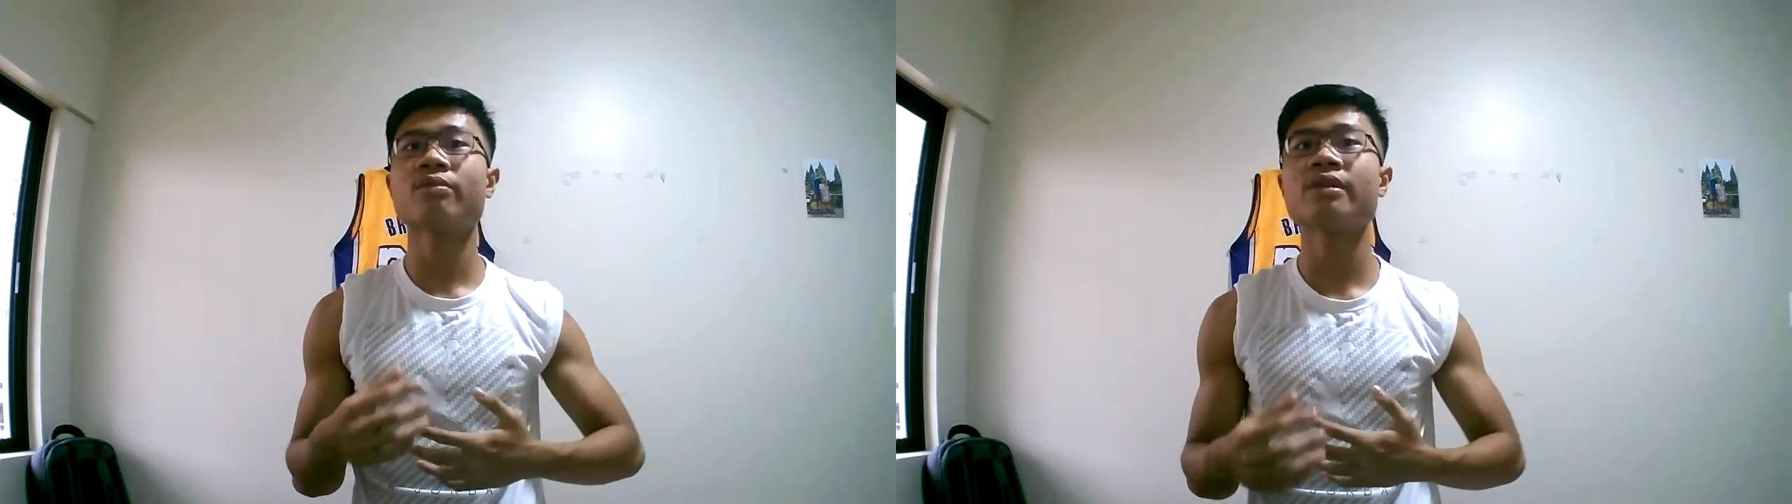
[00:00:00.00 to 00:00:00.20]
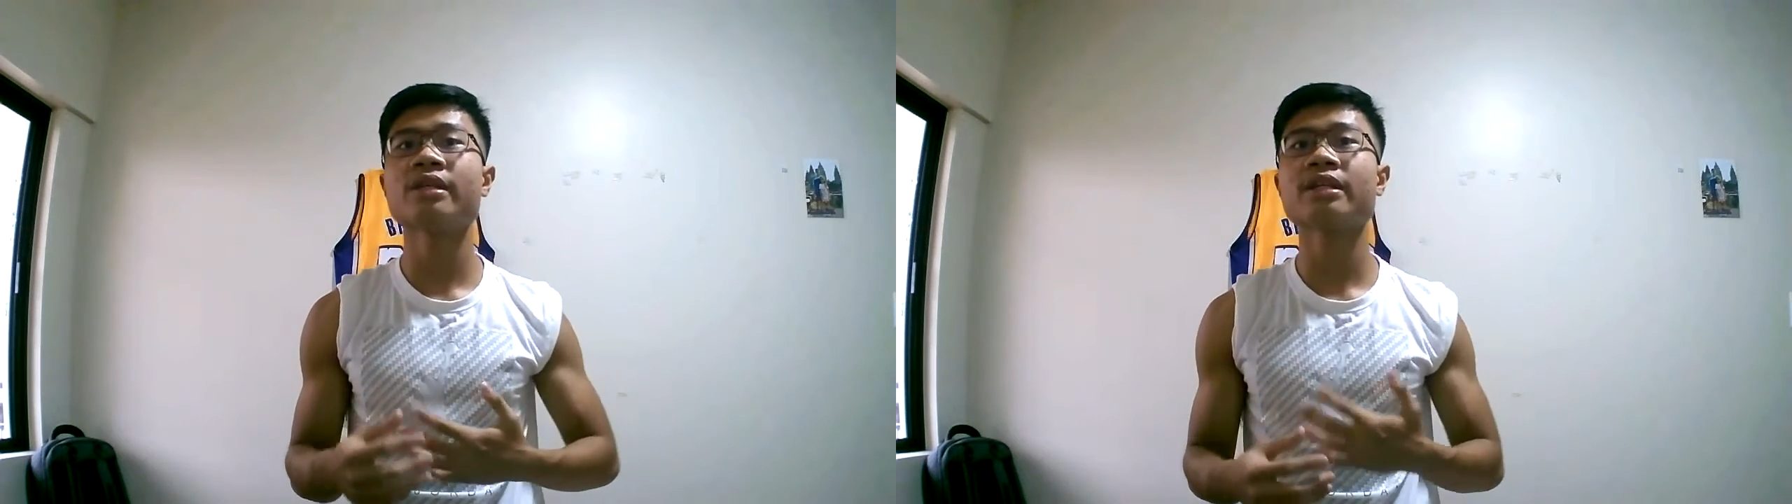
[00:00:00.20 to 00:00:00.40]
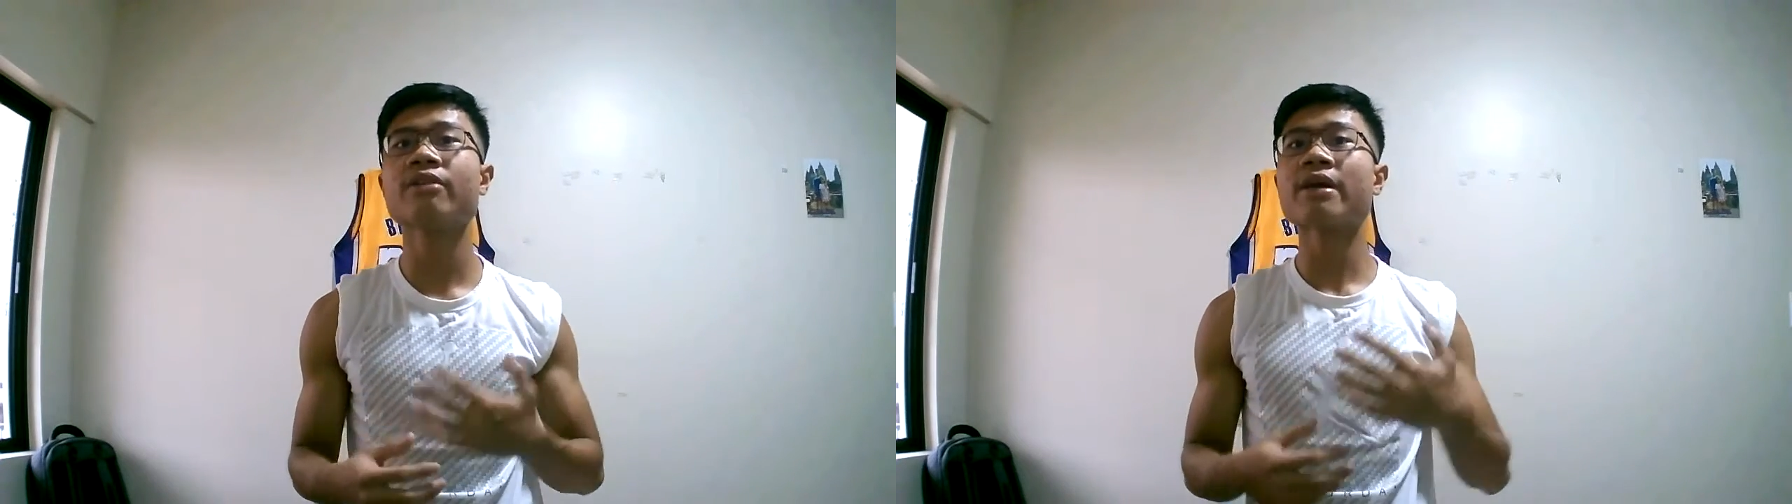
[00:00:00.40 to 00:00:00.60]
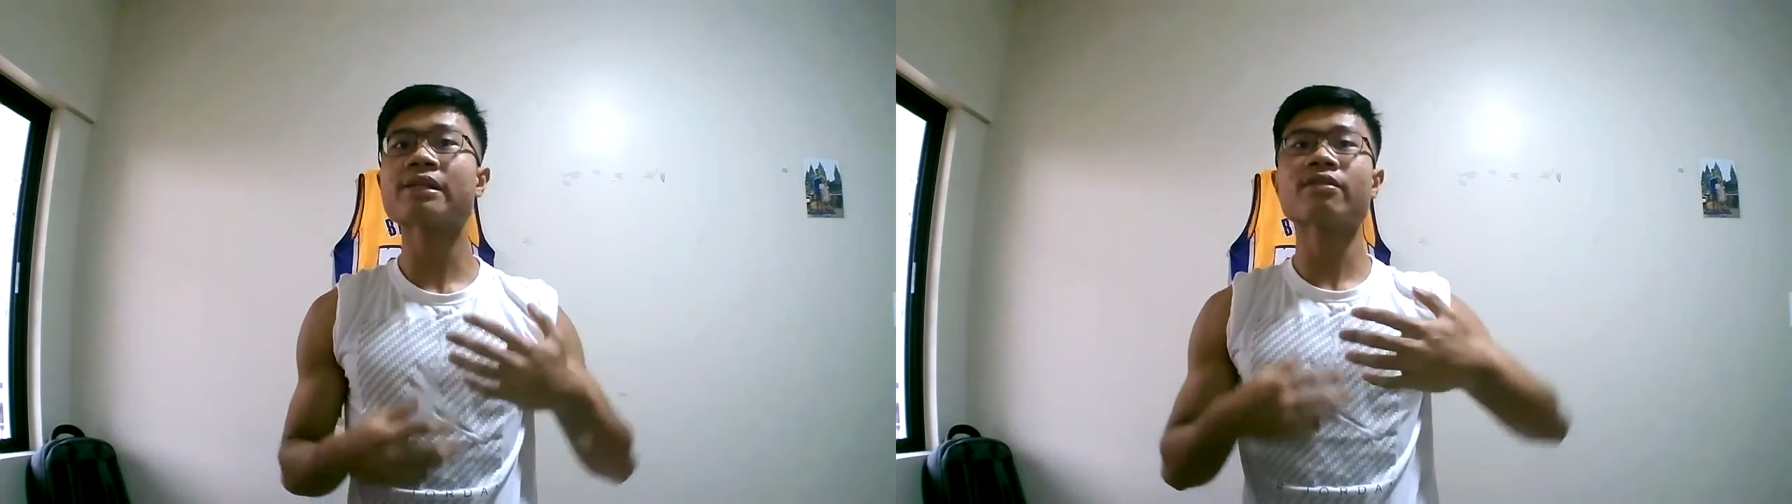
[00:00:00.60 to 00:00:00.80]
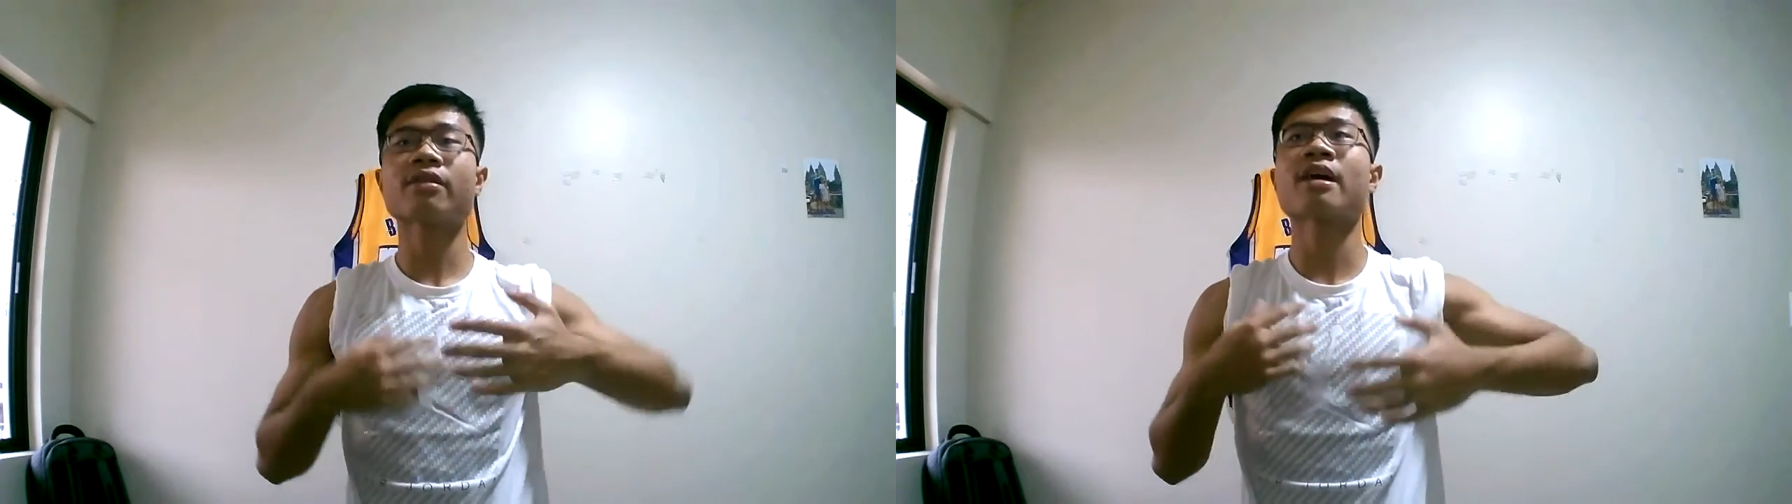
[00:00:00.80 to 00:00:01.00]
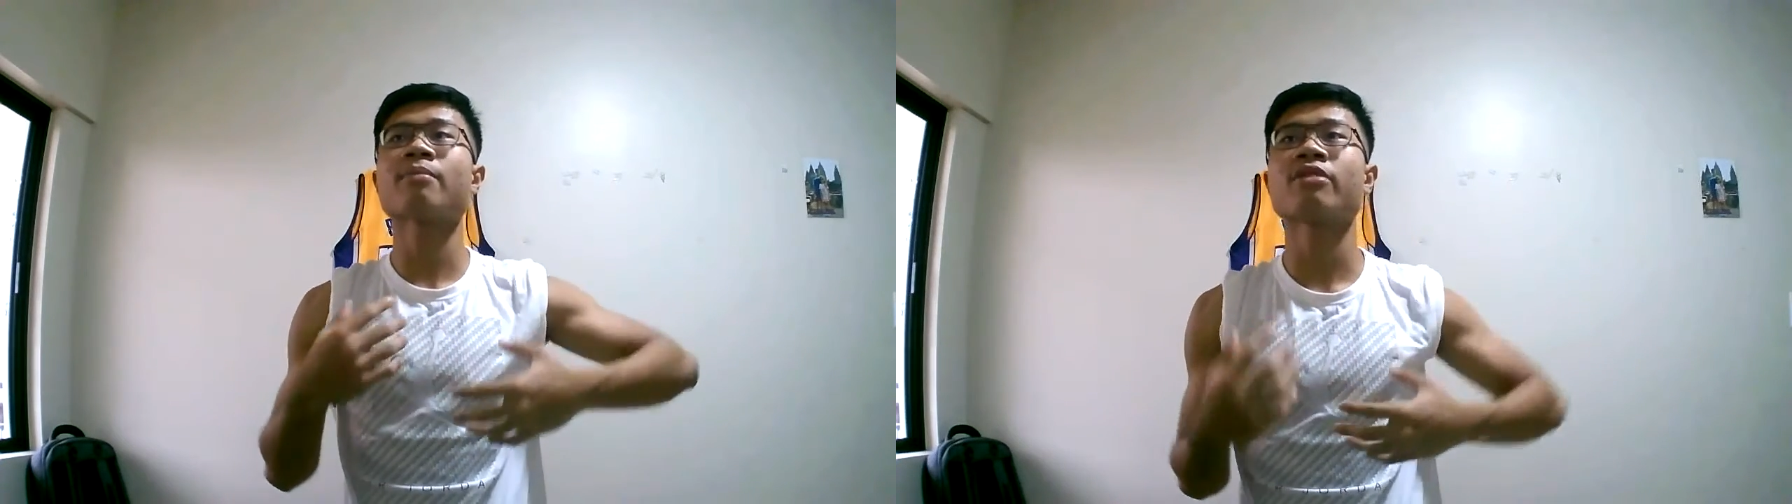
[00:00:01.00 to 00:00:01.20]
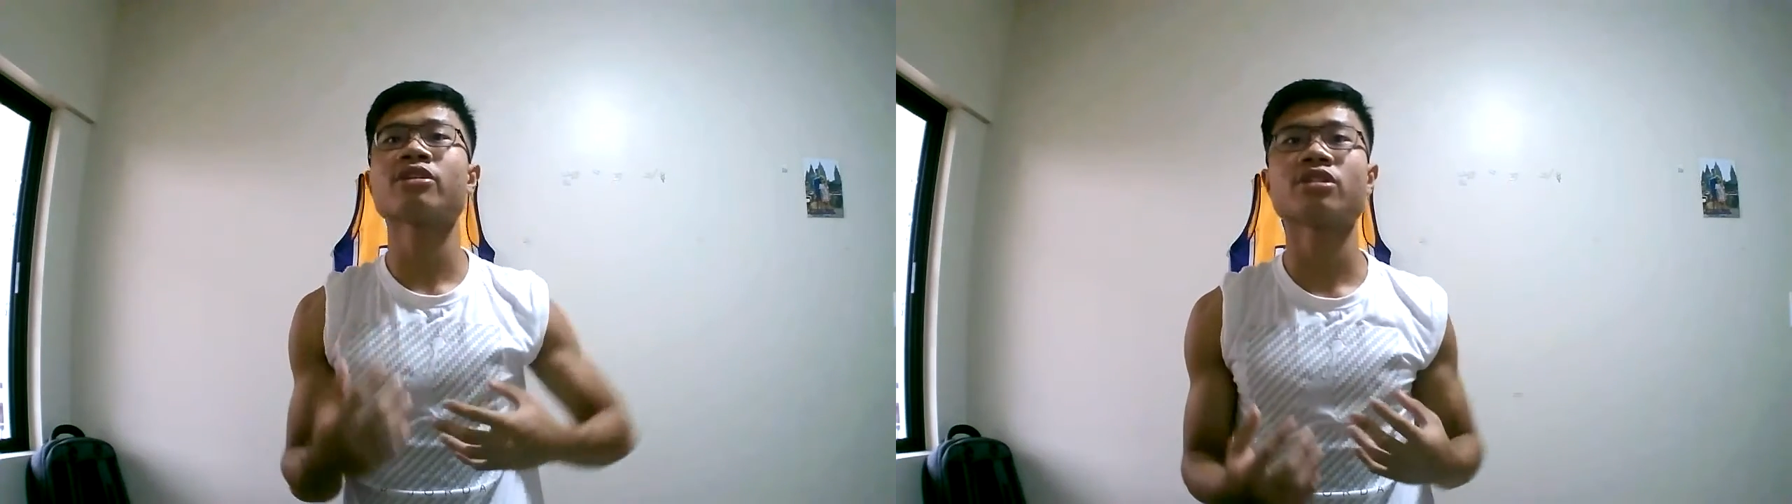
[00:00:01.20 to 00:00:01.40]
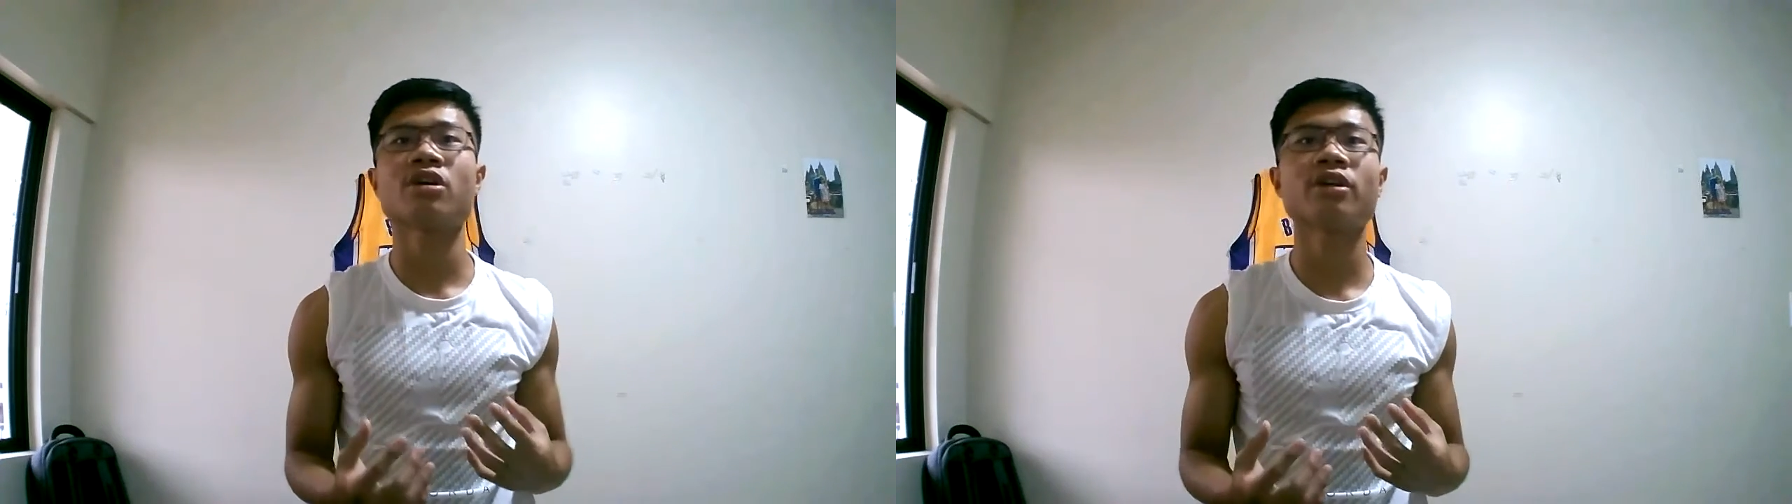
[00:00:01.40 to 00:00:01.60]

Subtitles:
we need greater elaboration